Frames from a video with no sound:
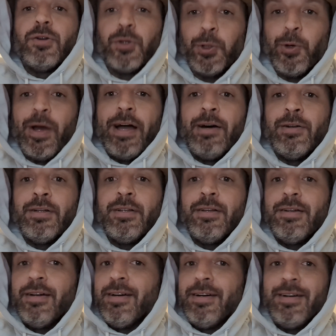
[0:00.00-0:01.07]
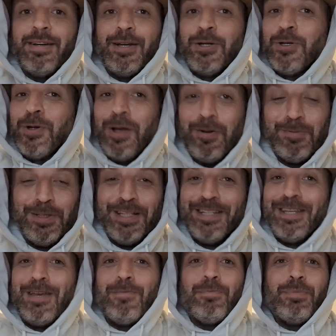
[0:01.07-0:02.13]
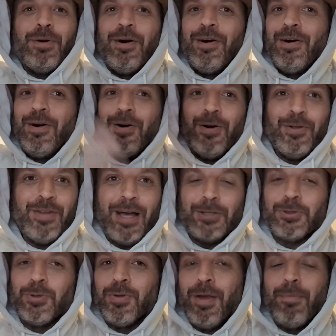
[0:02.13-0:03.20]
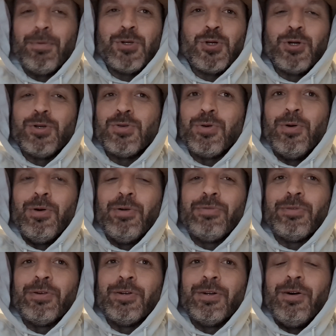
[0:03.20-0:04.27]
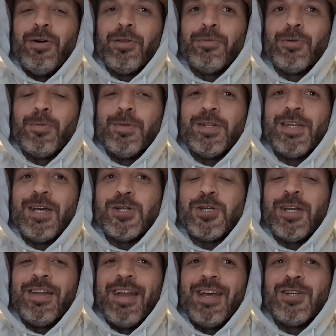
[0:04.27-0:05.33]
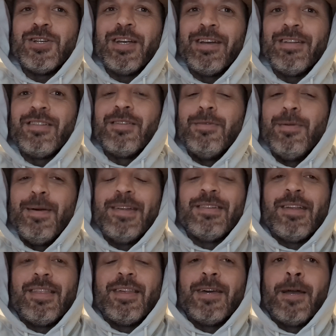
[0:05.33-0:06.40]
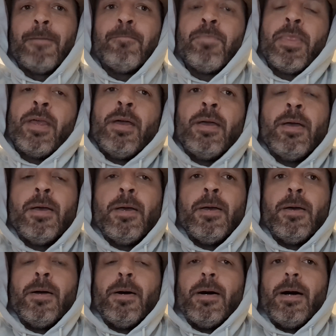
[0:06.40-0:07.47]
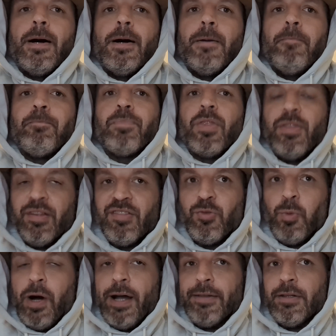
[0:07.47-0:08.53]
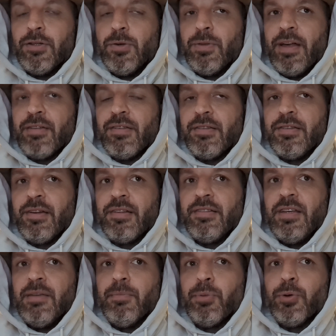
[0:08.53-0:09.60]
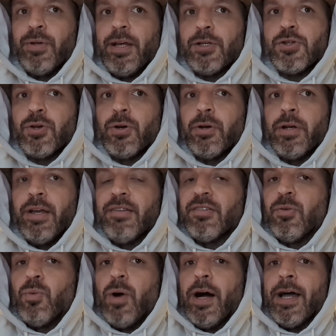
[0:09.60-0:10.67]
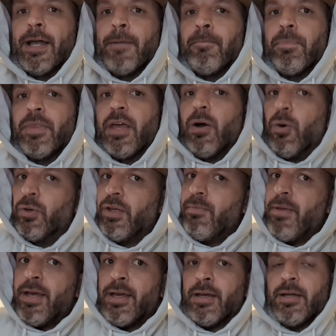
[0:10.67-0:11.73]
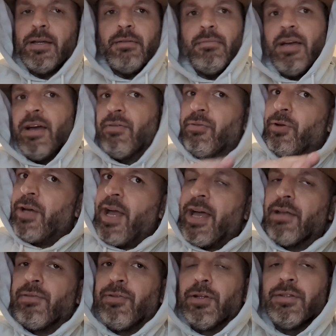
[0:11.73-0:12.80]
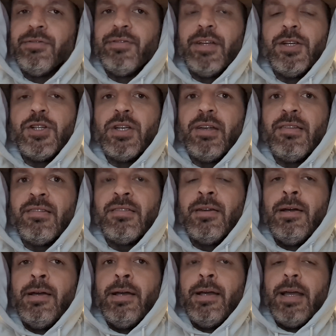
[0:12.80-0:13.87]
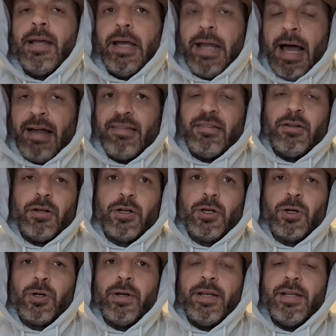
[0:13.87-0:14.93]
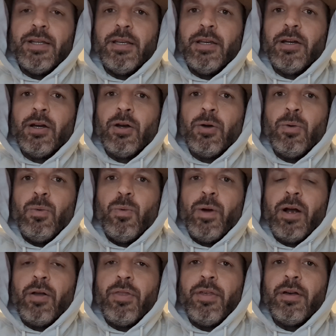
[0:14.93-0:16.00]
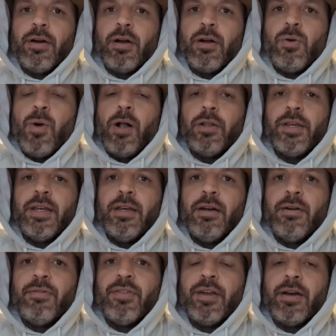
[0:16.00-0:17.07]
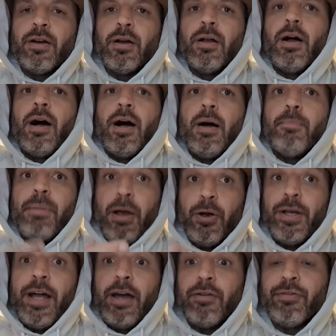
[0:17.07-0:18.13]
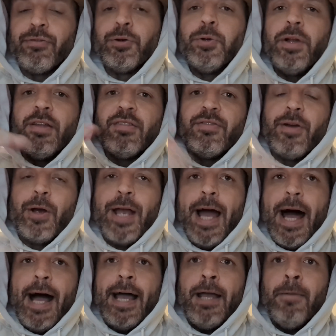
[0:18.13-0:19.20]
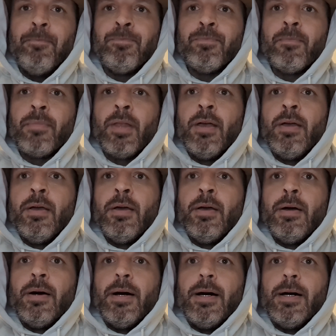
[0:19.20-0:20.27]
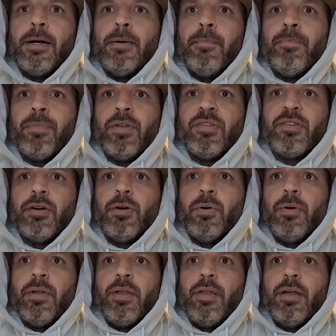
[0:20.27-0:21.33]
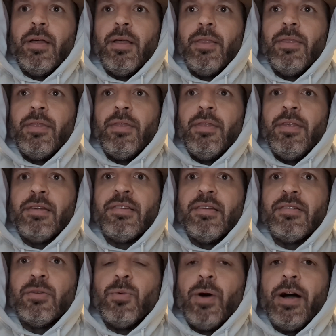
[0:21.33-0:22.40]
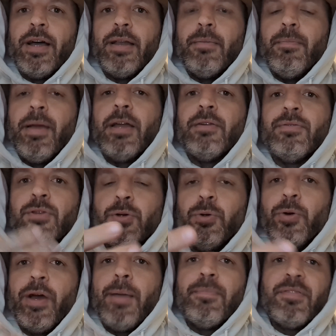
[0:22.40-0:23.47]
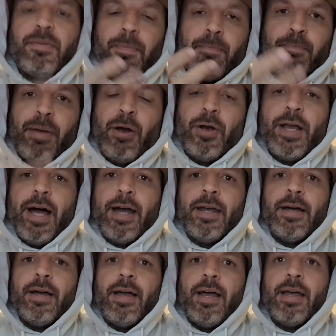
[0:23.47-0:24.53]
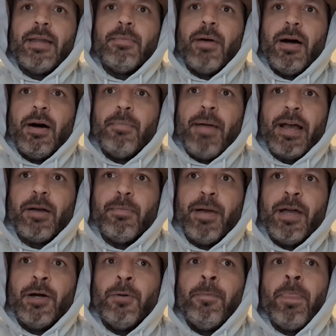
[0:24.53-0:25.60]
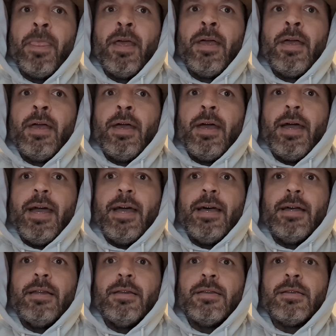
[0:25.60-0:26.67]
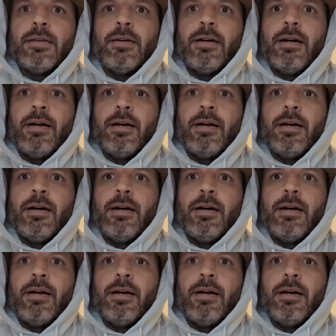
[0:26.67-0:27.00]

underground, incredibly deep, all natural temperature control for all the fermentation and aging. It's an amazing thing. This wine, the 2016 Brut Nature, is a wine they only make every handful of vintages. It has to occur in a year where the quality of their Parellada fruit is very high. So this is a wine made of two grapes, Parellada and Macabeo. And